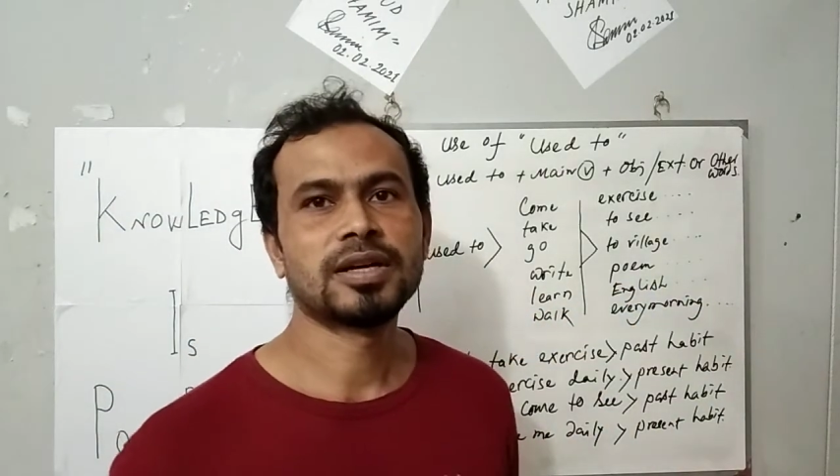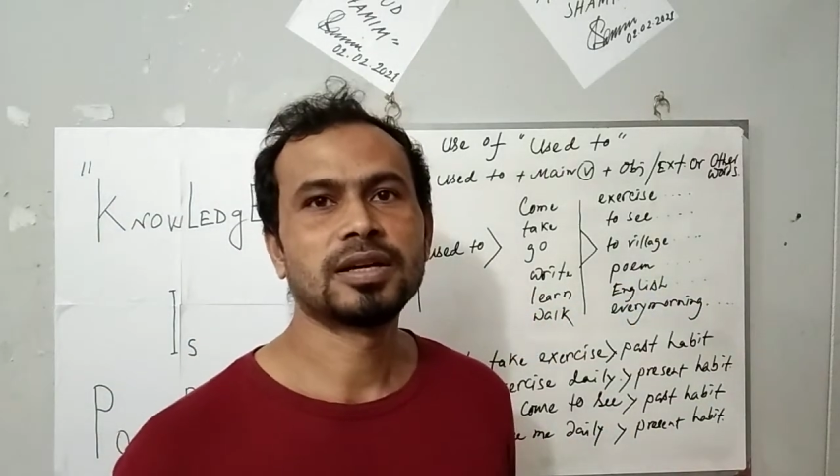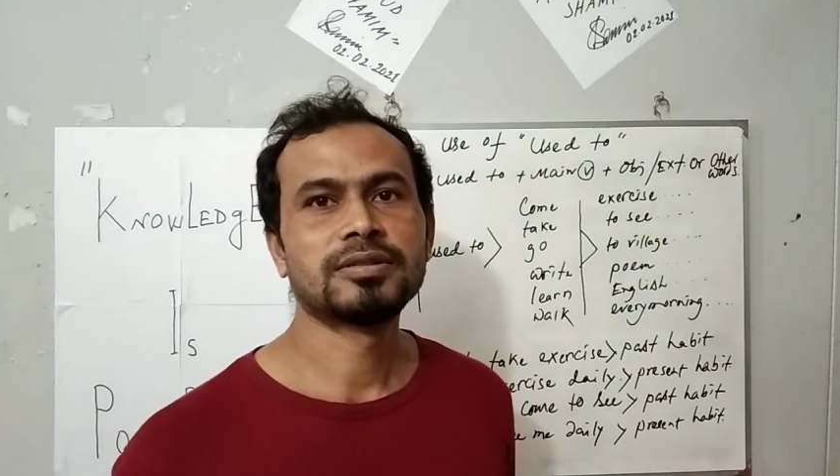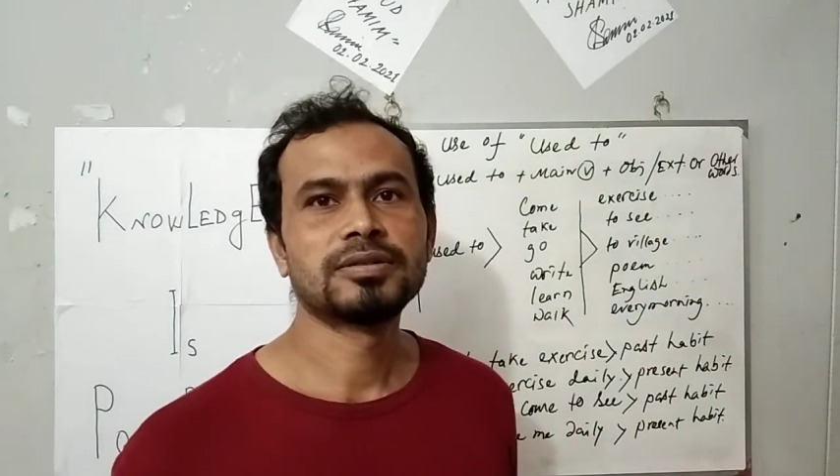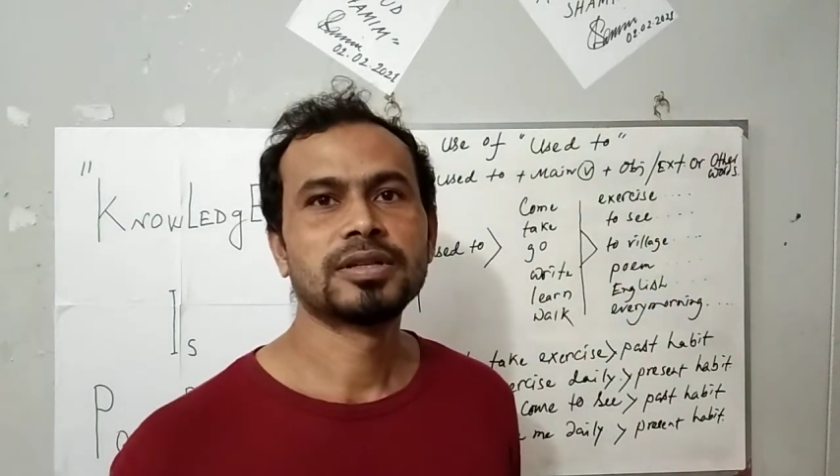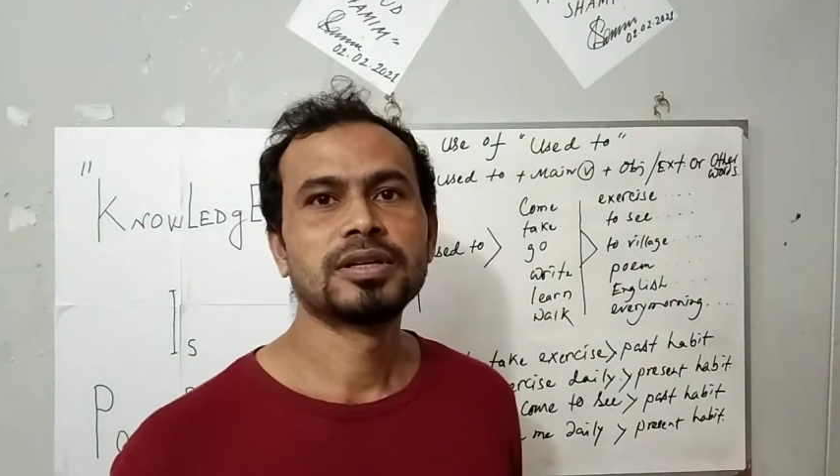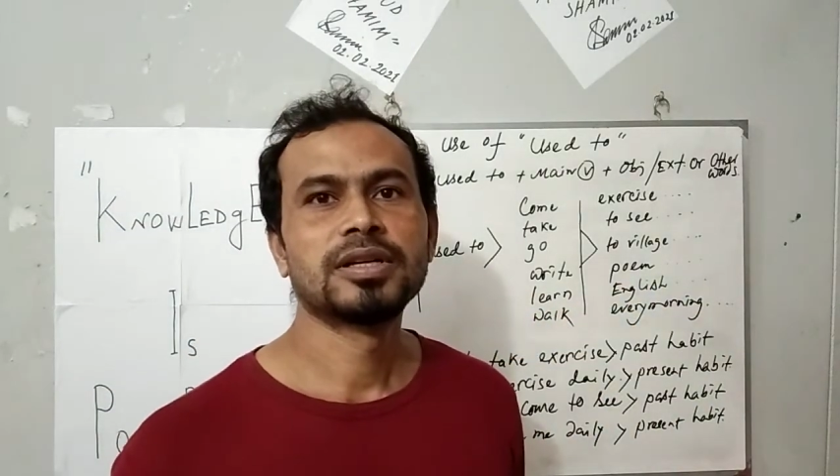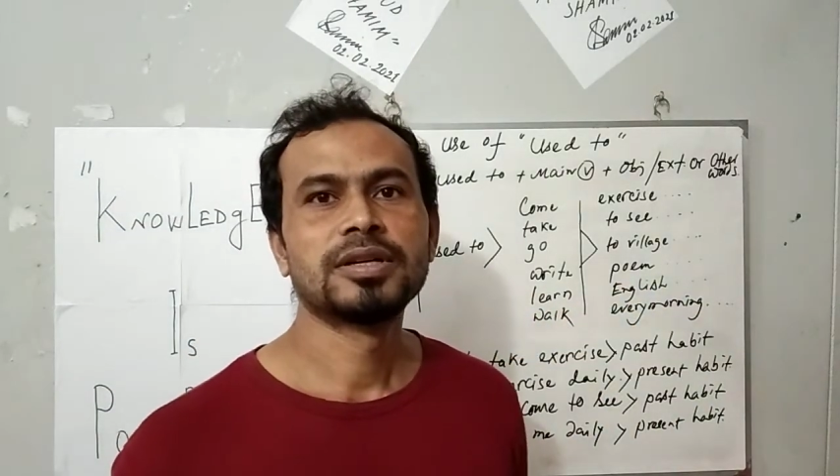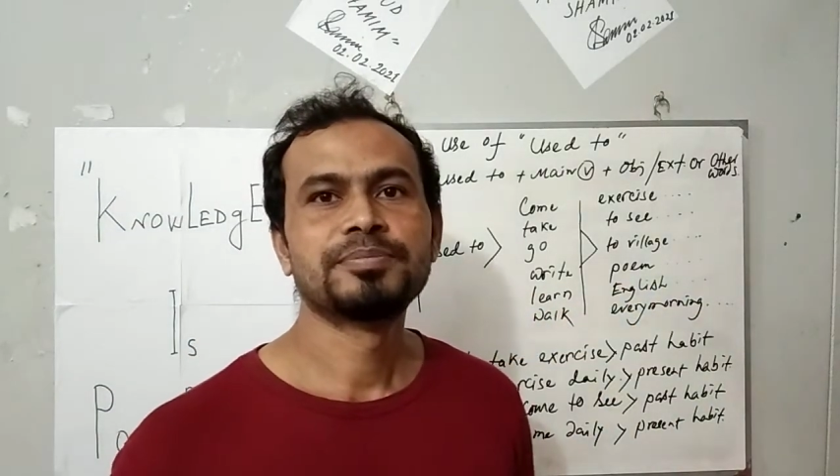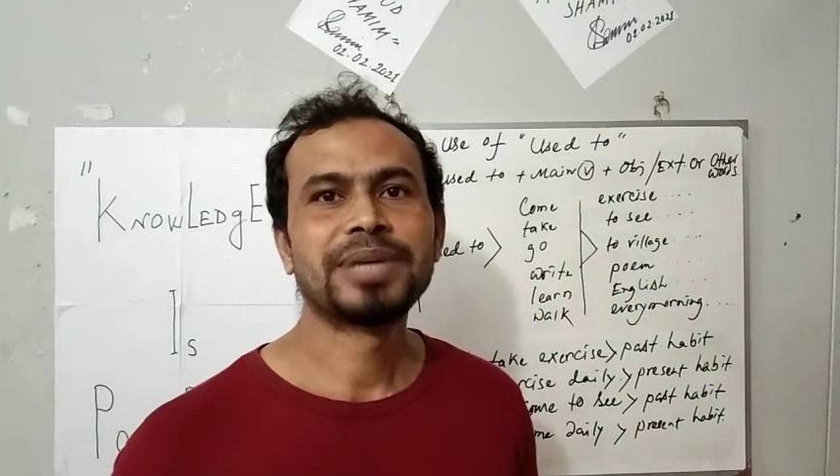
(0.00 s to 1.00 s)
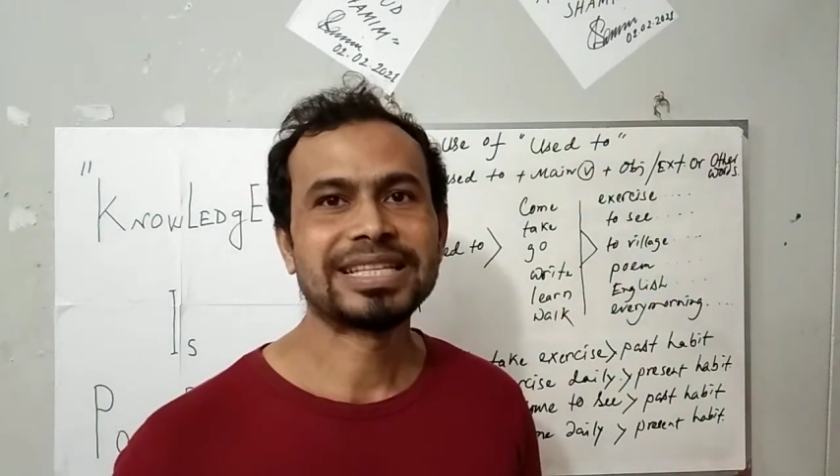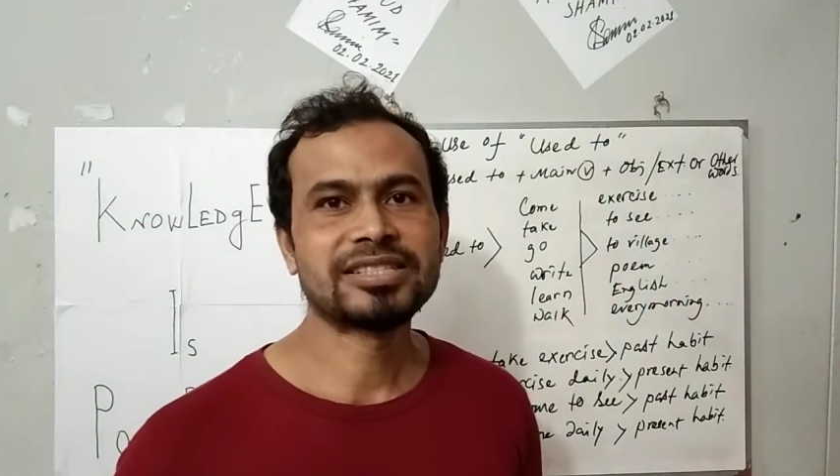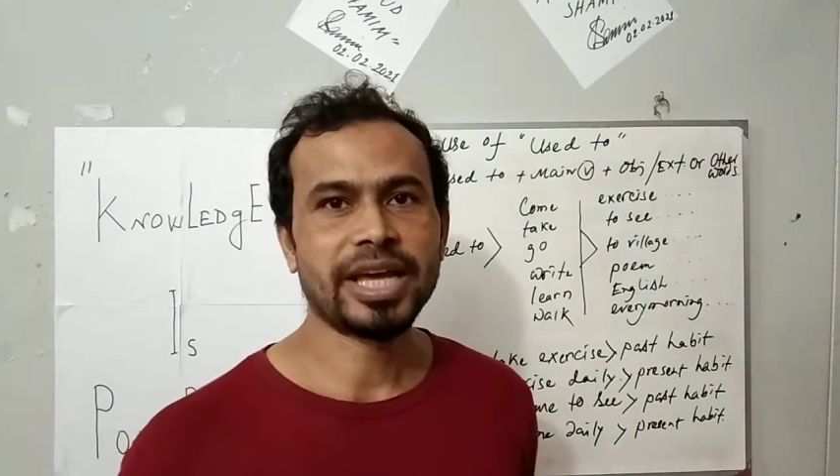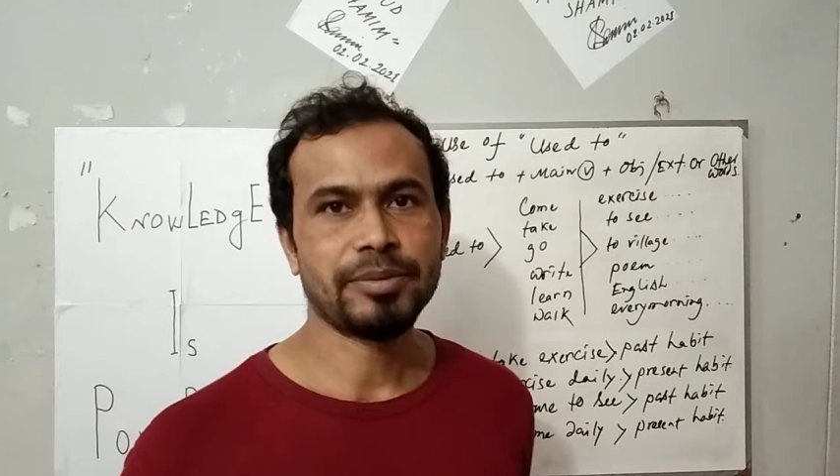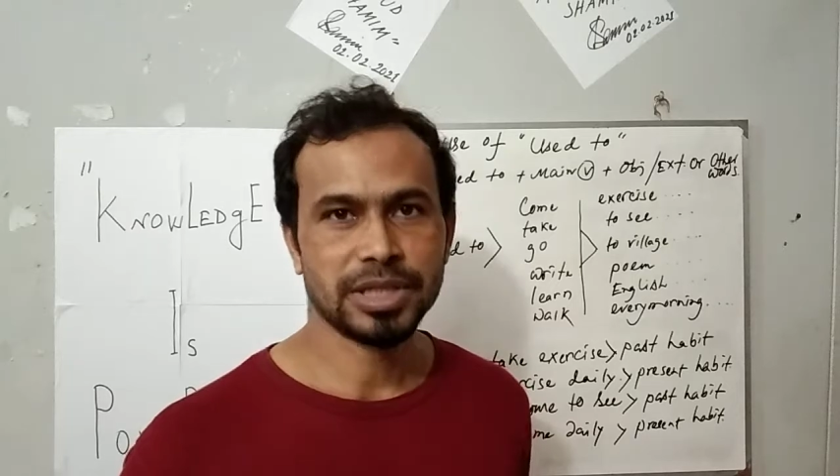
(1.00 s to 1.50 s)
are
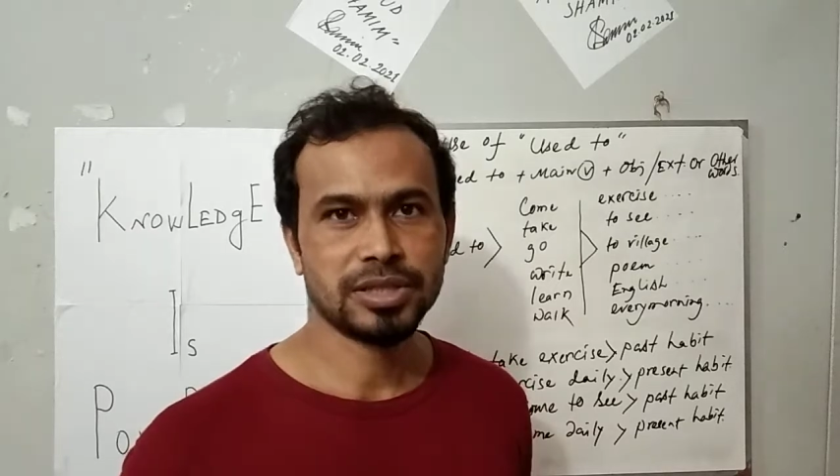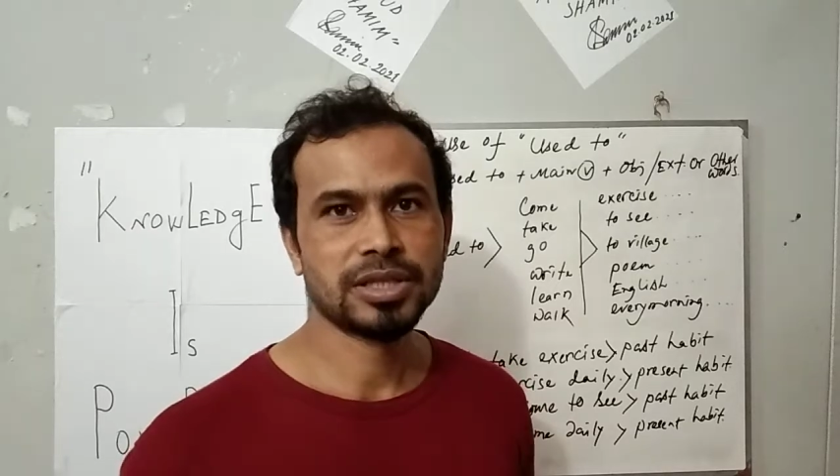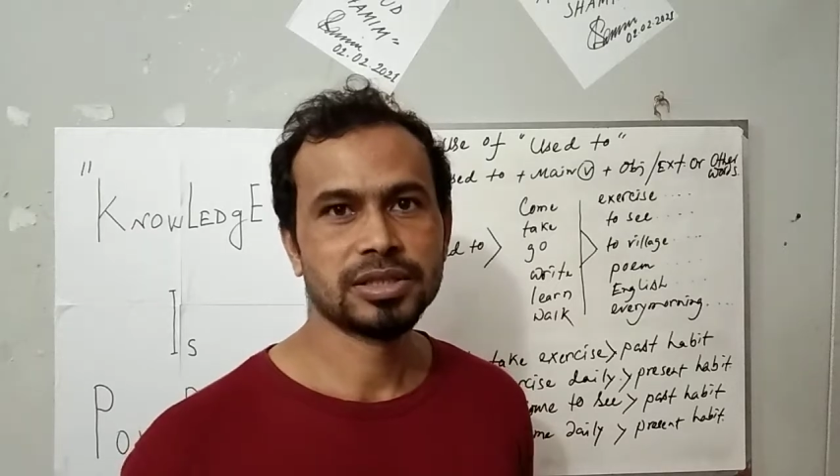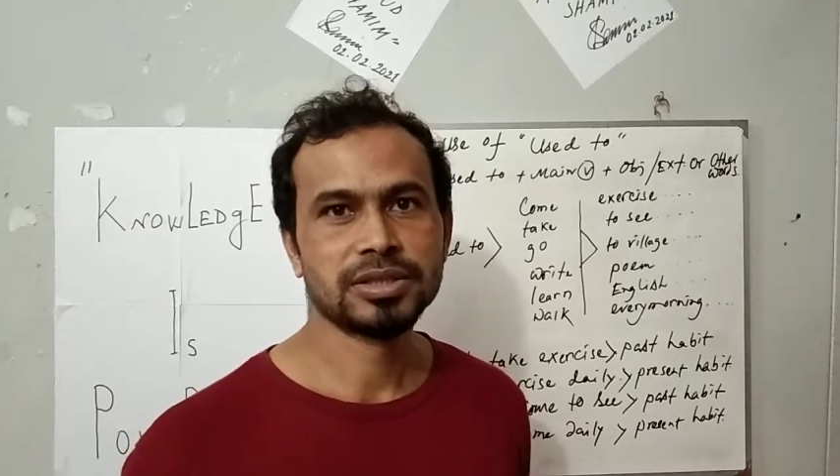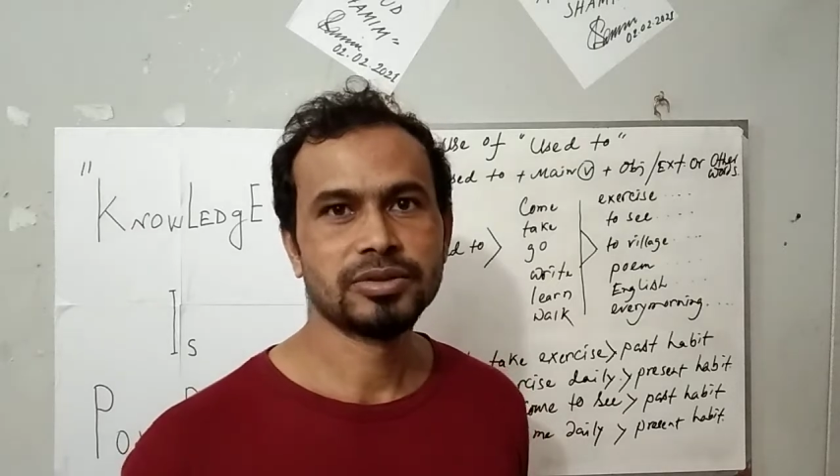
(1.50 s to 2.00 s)
past habit.